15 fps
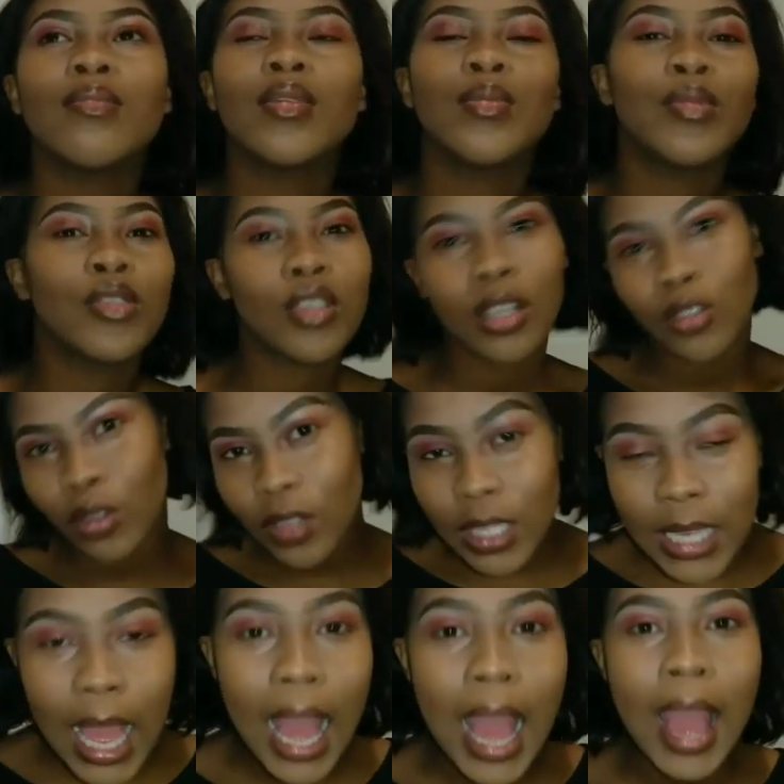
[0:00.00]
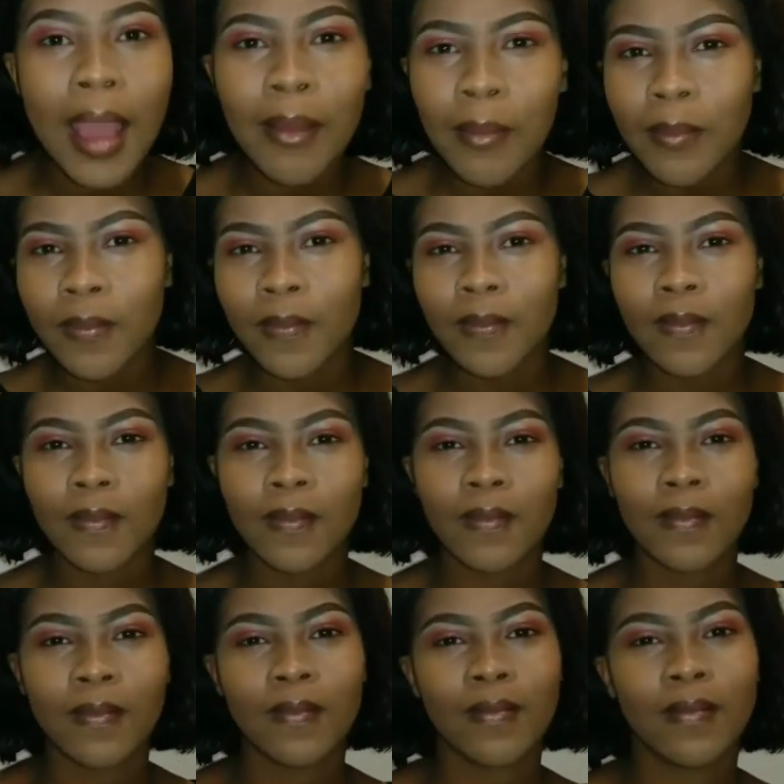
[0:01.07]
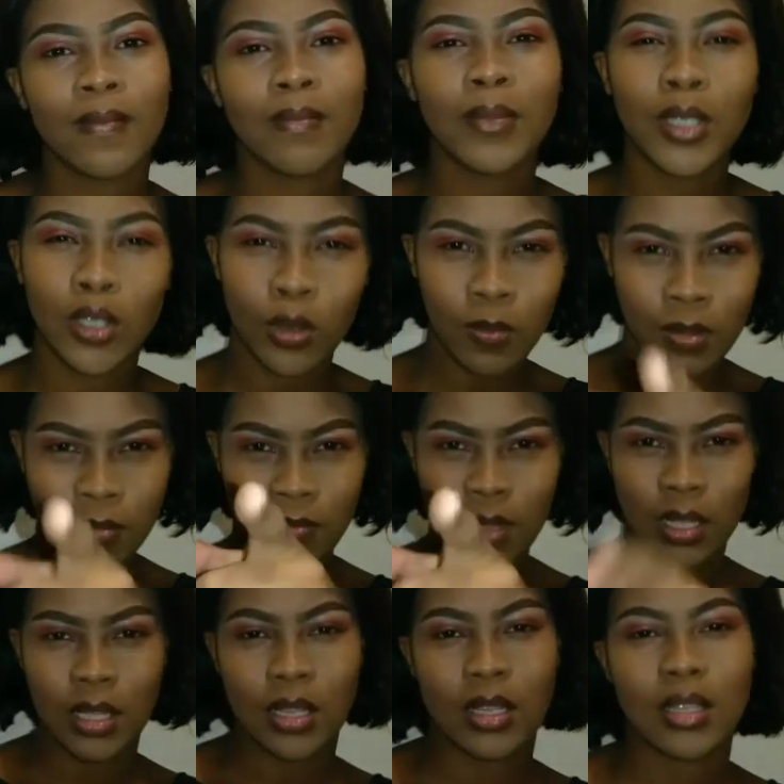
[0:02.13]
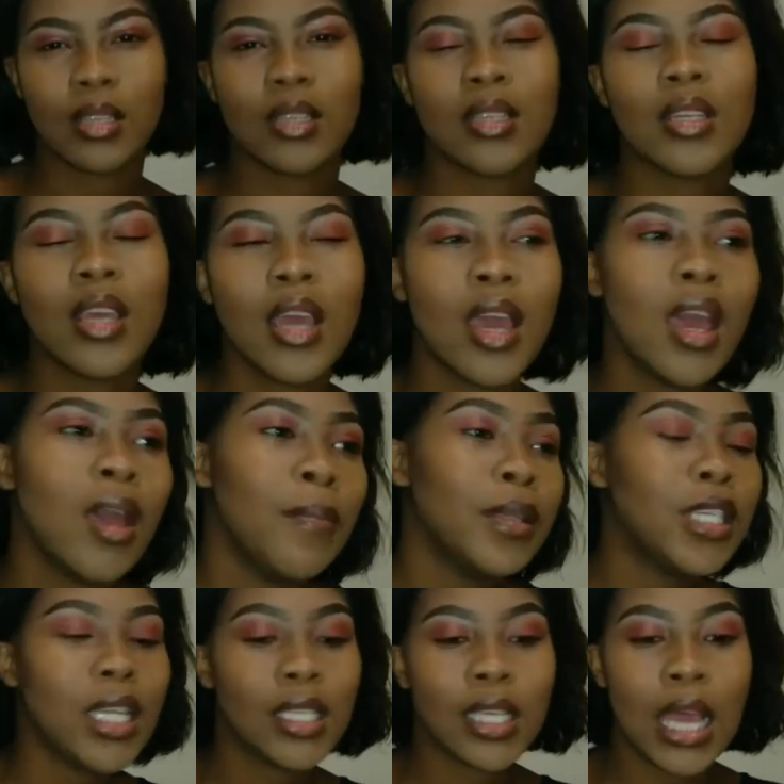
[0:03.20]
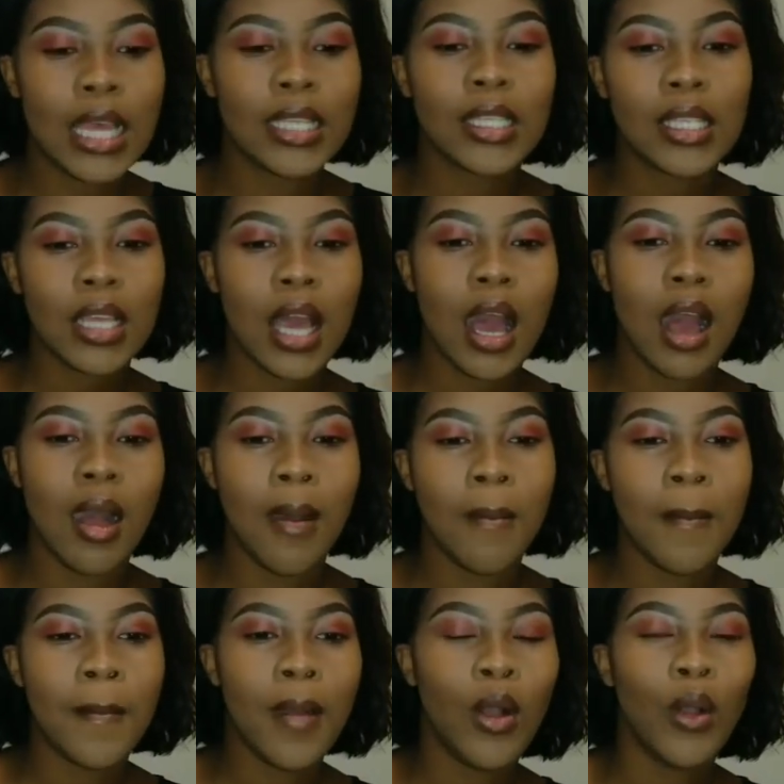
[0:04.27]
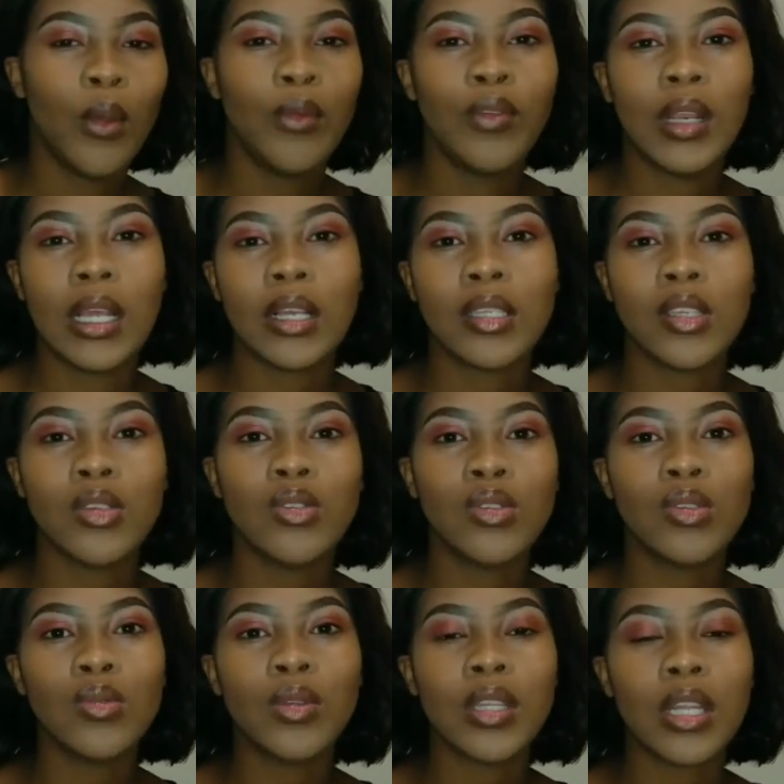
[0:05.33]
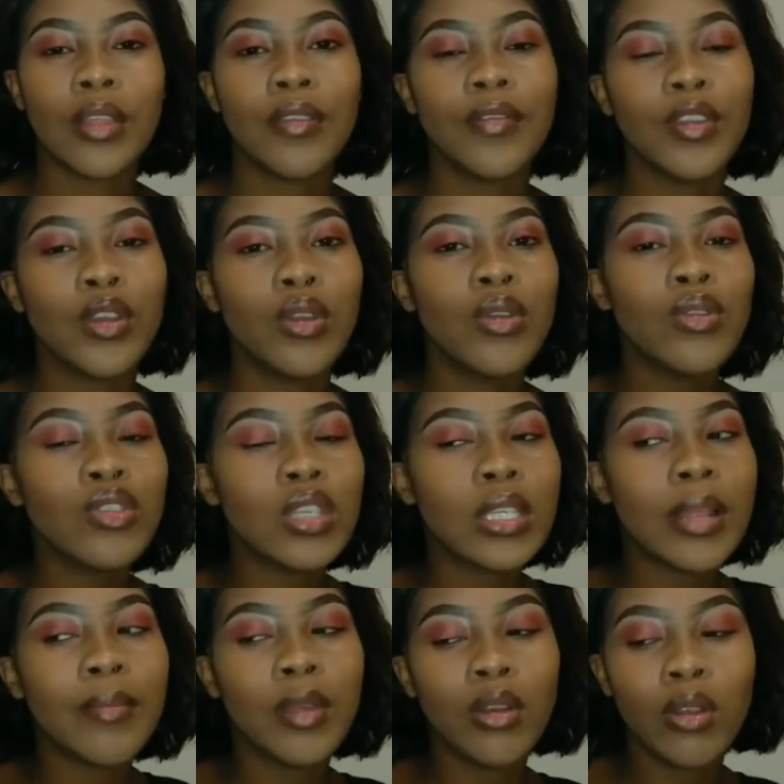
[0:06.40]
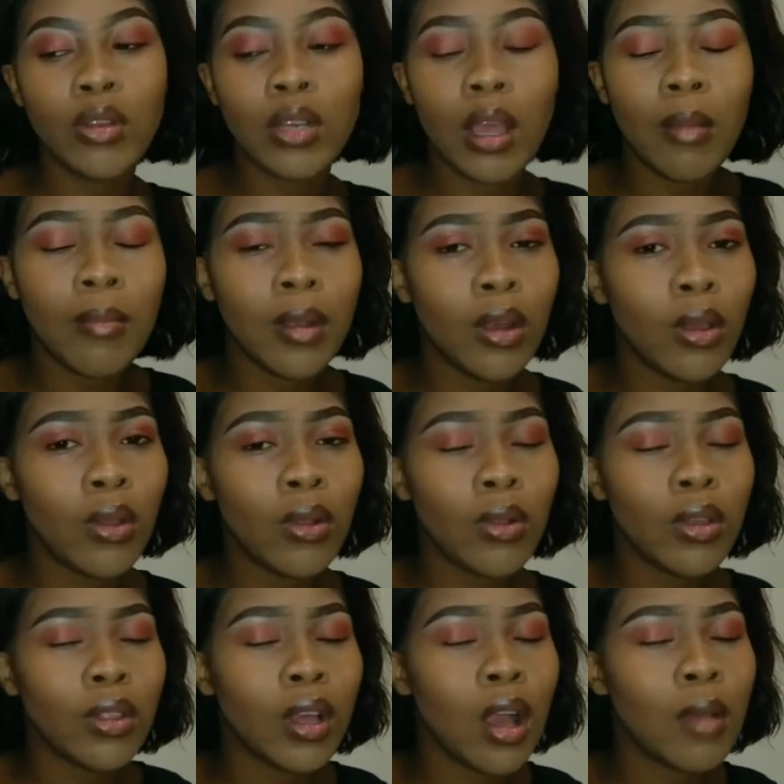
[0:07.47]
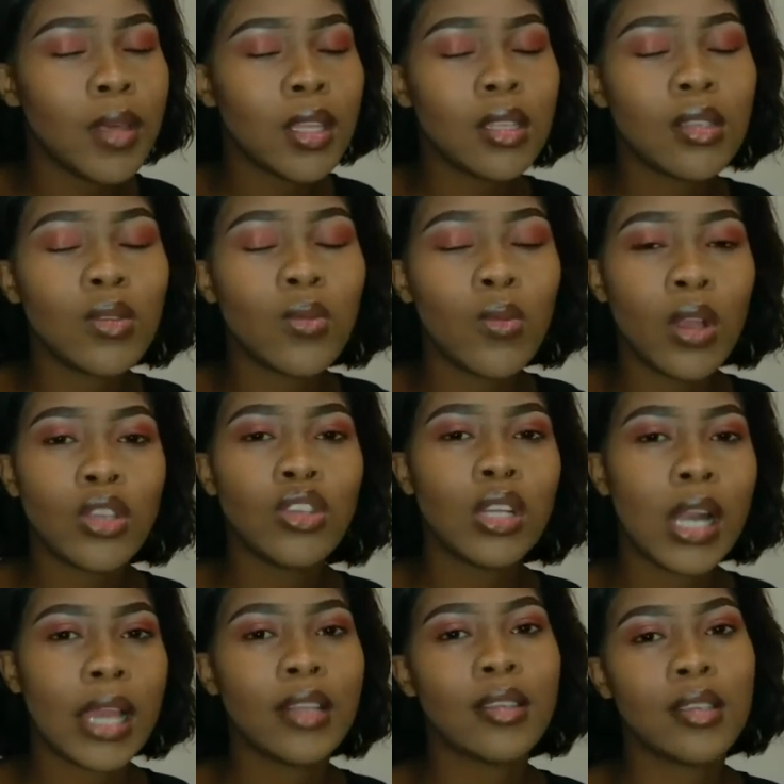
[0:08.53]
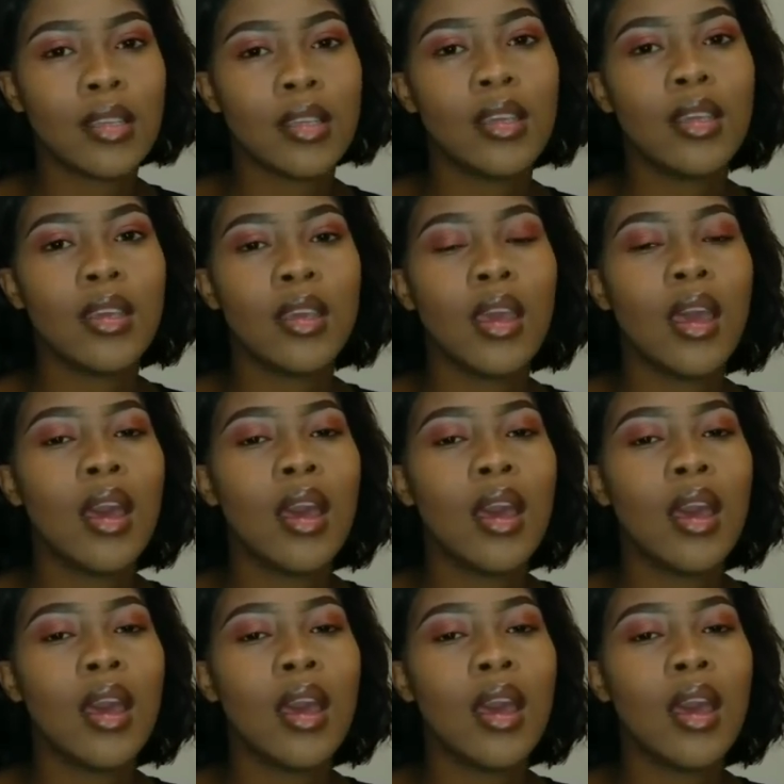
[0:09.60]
People judge all the time, but don't be mean. But yes, guys, hopefully I'll see you soon with another video. Just let me know down below in the comments what you'd like to see.